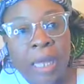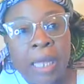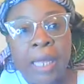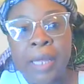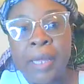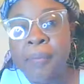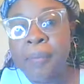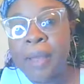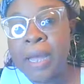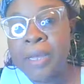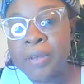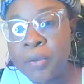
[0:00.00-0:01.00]

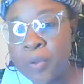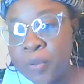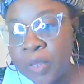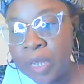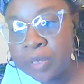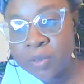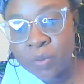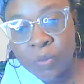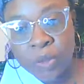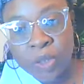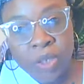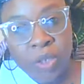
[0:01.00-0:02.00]
I know that
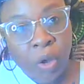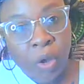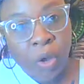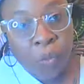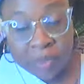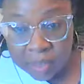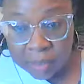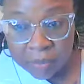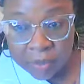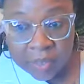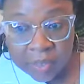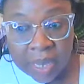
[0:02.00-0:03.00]
we always keep
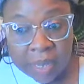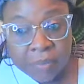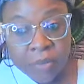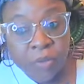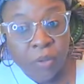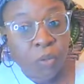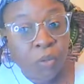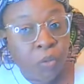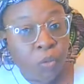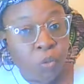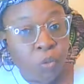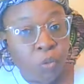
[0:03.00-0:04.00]
to time, so
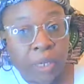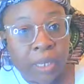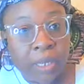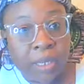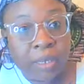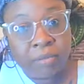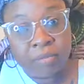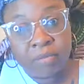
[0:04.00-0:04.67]
we're